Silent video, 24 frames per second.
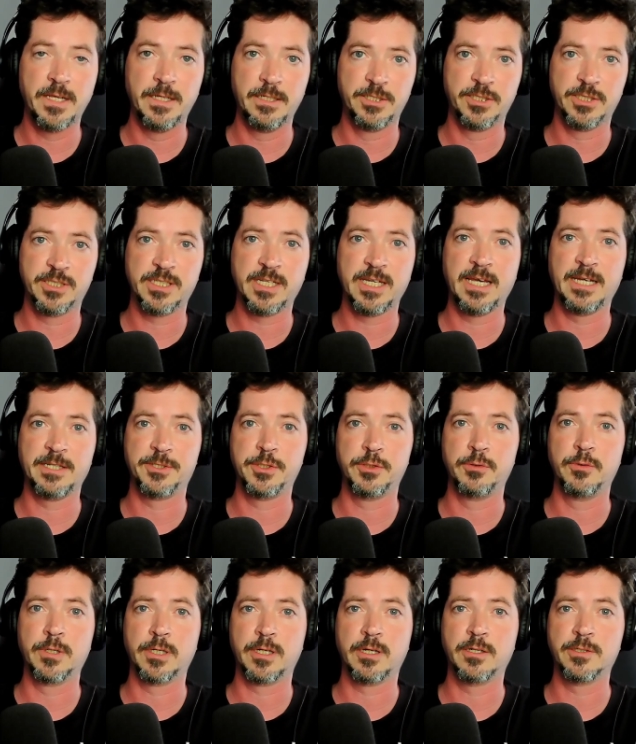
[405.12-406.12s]
just can't
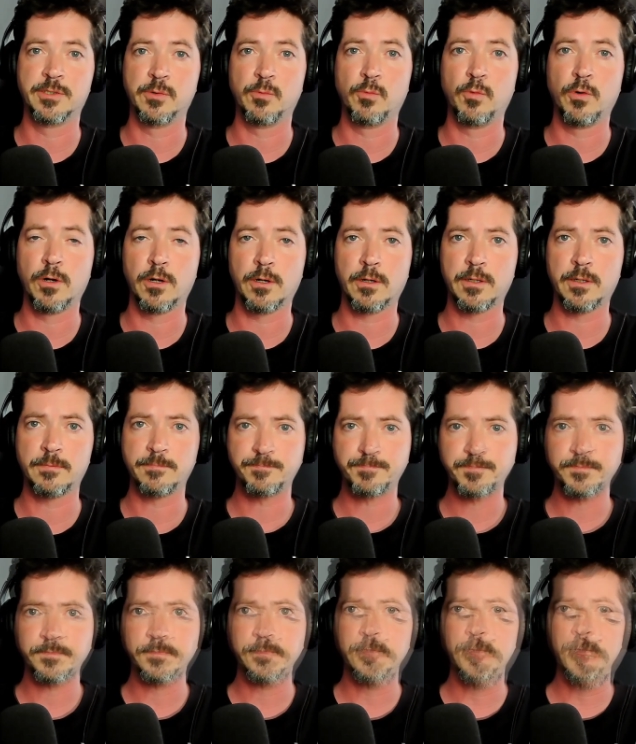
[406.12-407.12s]
do it because of work.
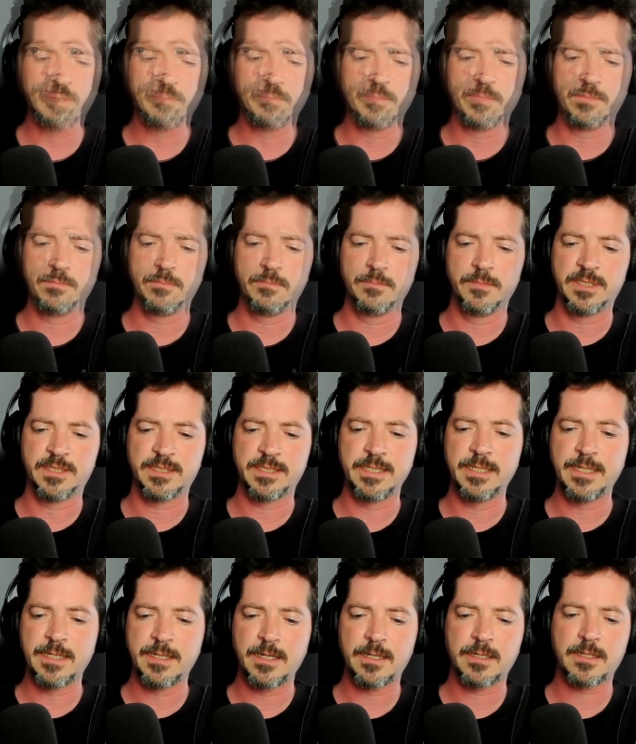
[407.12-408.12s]

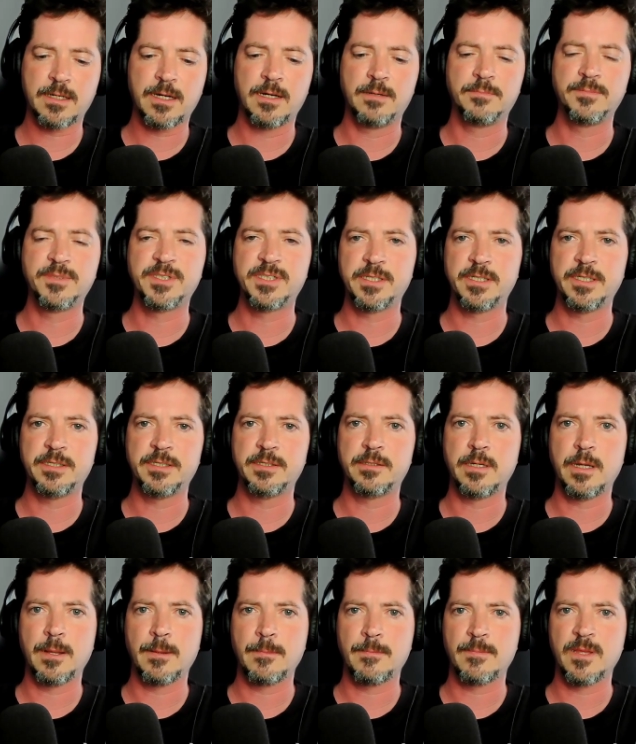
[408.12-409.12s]
Masika comes
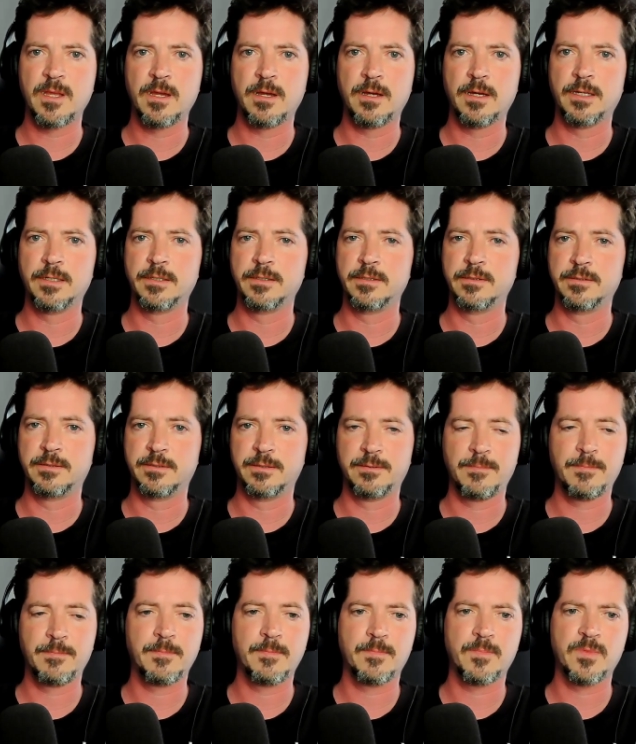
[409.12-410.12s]
in and
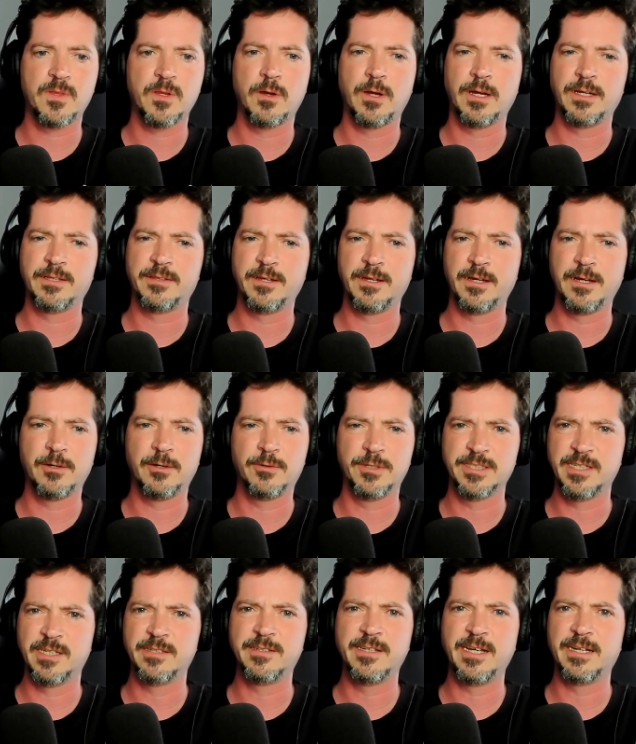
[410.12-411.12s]
I think I
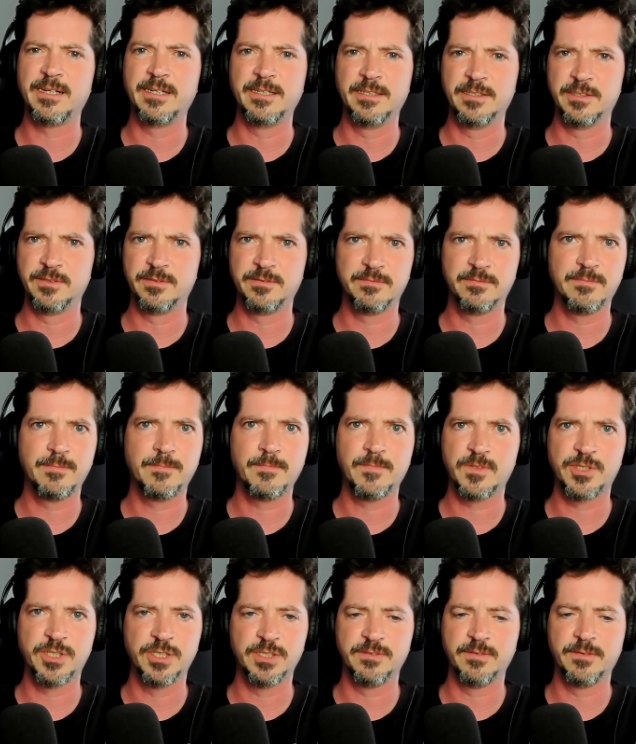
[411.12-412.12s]
already said that.
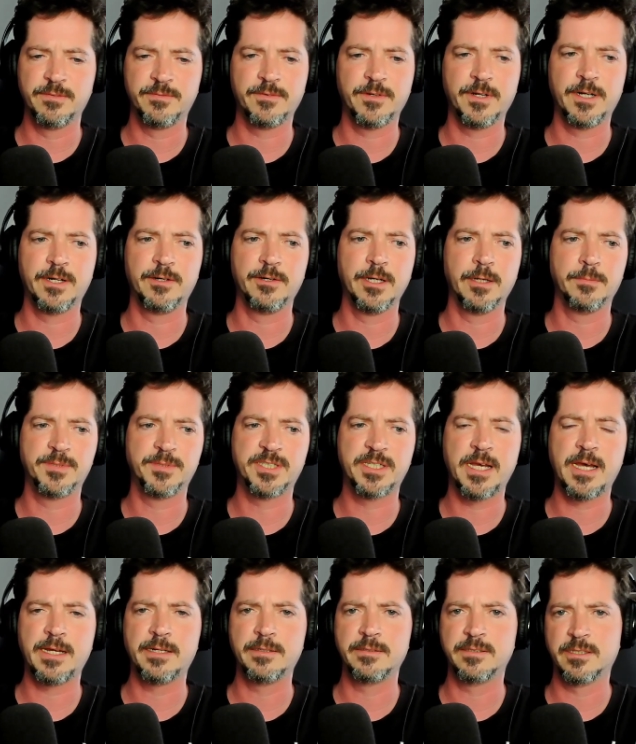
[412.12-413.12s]
She's very
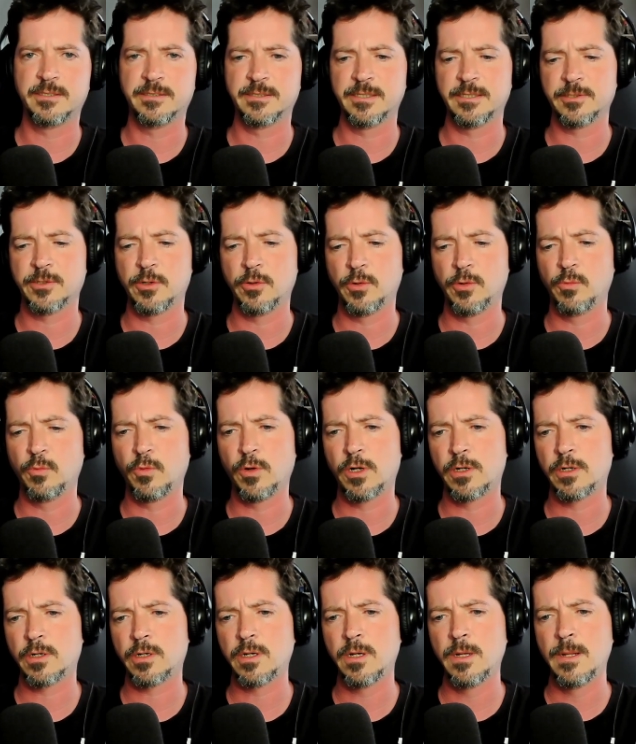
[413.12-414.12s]
upset. He says, let's go to
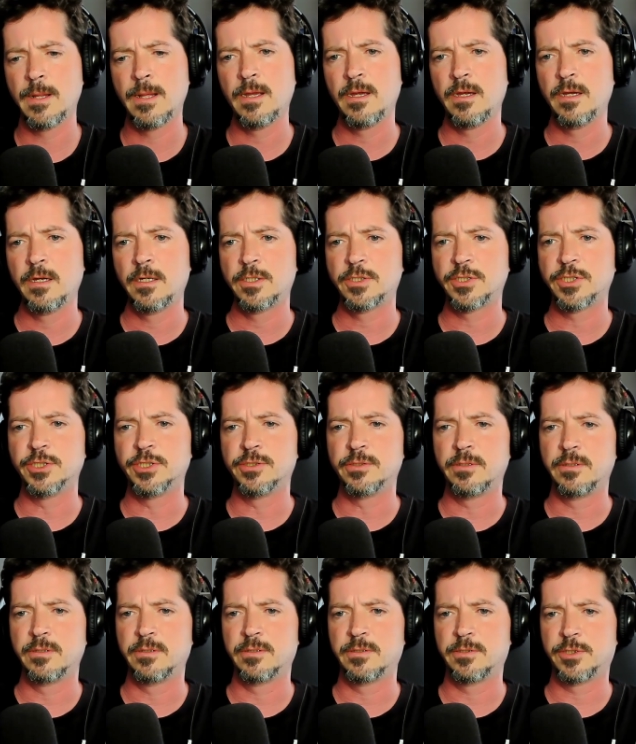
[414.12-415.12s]
work.
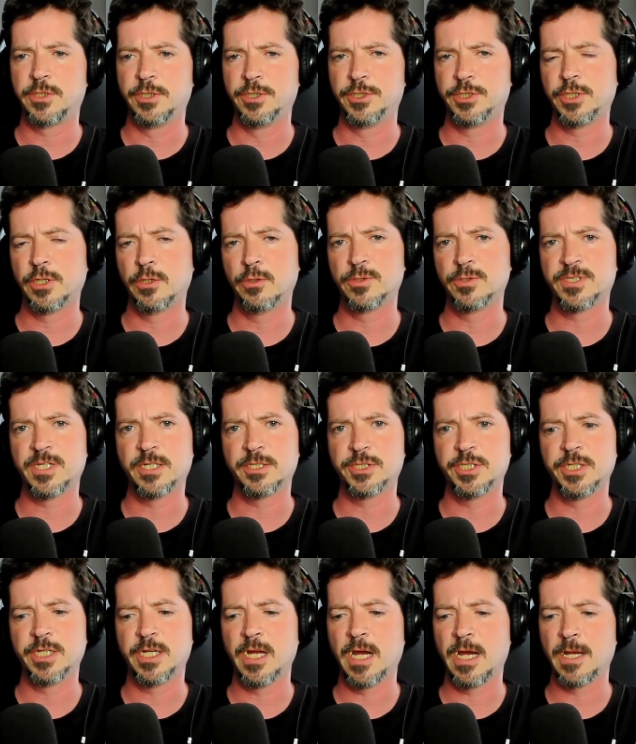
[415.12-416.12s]
She shows that
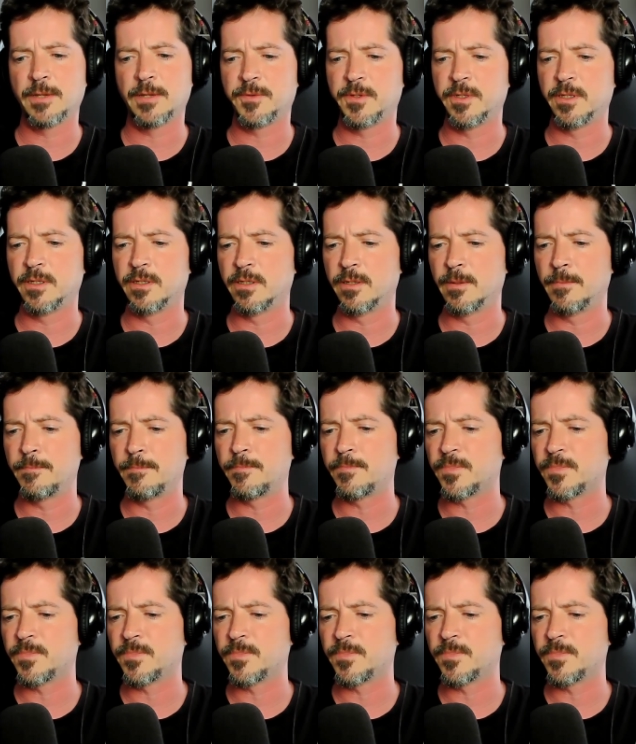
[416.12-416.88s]
she got the